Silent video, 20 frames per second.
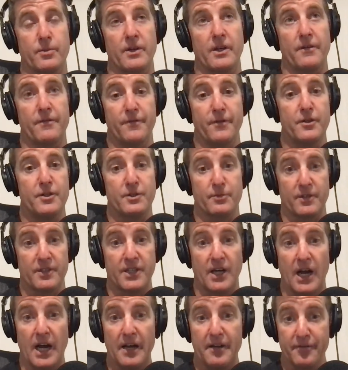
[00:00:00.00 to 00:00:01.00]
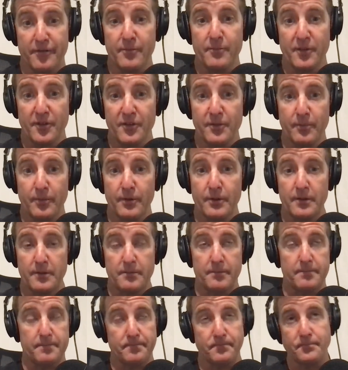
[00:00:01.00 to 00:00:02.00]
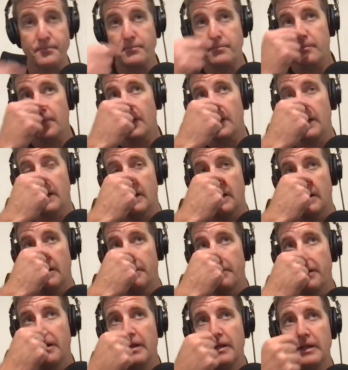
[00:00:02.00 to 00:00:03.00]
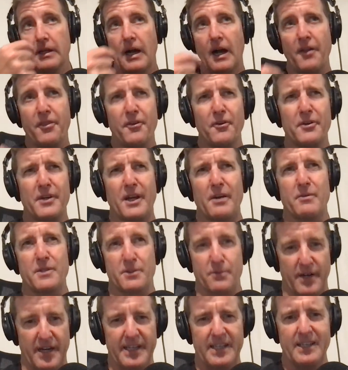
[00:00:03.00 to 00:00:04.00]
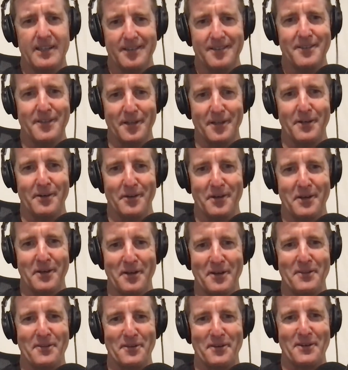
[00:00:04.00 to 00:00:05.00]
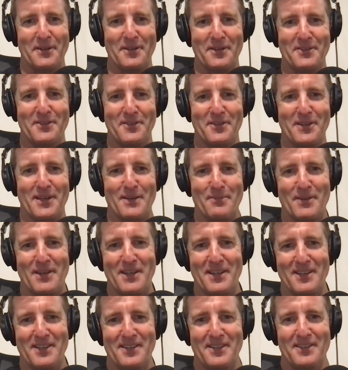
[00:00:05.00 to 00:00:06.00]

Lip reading: when I first retired from the sport, um, I thought I was ready. I thought this is going to be,